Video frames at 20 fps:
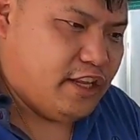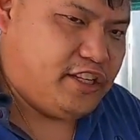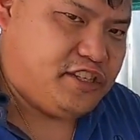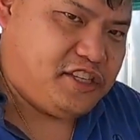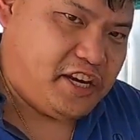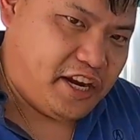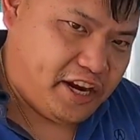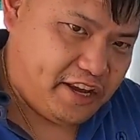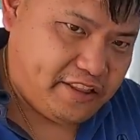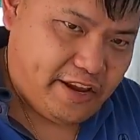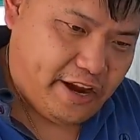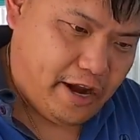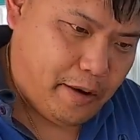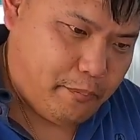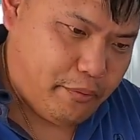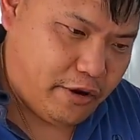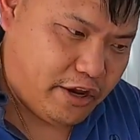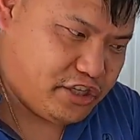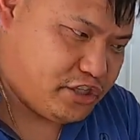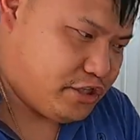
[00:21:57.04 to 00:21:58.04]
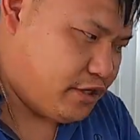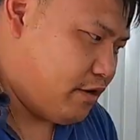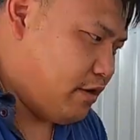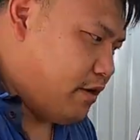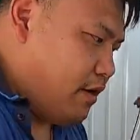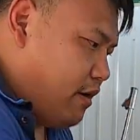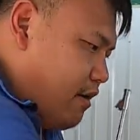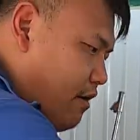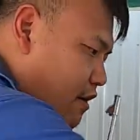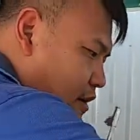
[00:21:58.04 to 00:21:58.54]
Checking the air
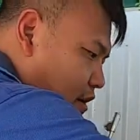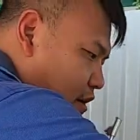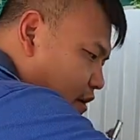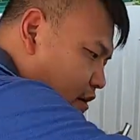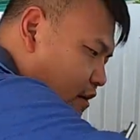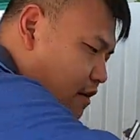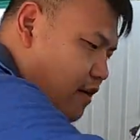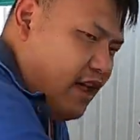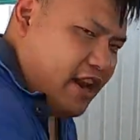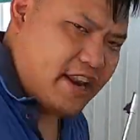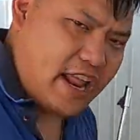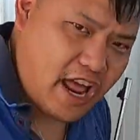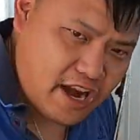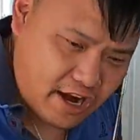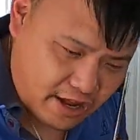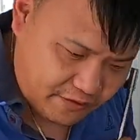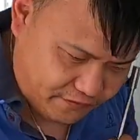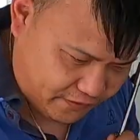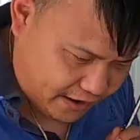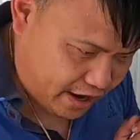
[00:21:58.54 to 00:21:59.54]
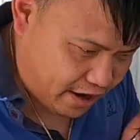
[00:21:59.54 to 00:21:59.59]
pressure. Not enough